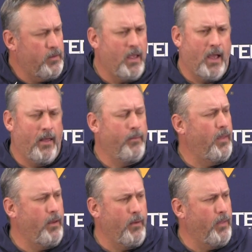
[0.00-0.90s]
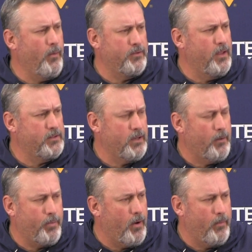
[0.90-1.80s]
Yeah, and that's not
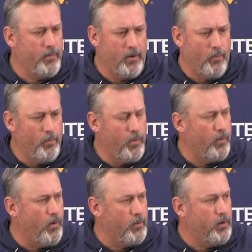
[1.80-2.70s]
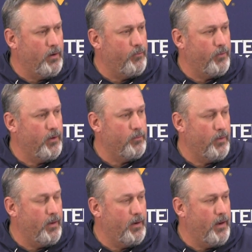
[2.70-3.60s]
a problem. You know, we were all good enough friends where
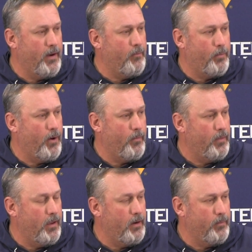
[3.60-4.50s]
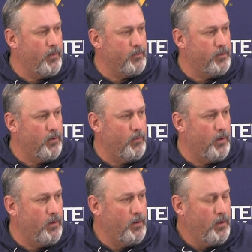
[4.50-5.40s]
they didn't have a problem with that. I mean, there's
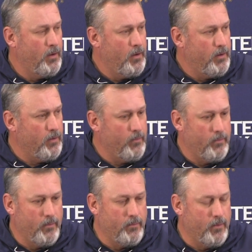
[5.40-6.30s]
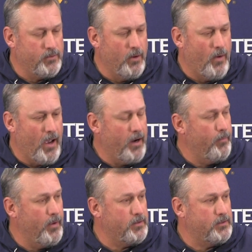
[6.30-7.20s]
no you know, there's no hiding a
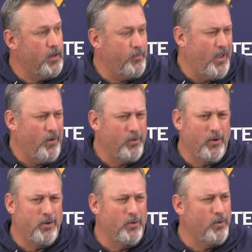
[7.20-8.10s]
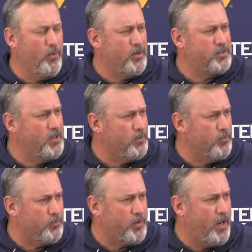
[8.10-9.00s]
bunch of stuff. You know, you don't go into
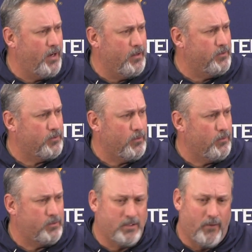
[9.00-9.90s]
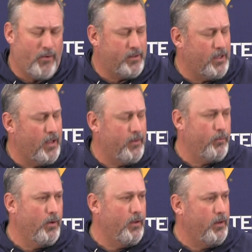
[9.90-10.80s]
signals or cadence or stuff like that that
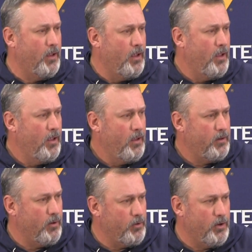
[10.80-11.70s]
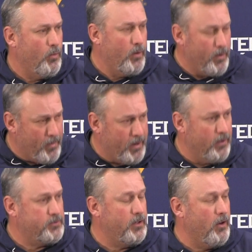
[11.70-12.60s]
really, you know, you don't want anybody
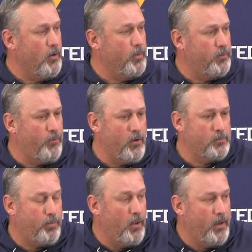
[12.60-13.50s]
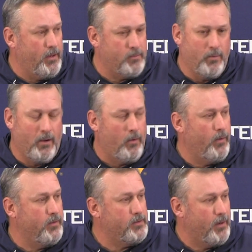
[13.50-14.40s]
else to know. But as far as plays, and we all
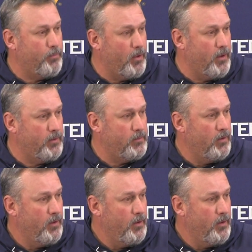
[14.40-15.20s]
run the same plays,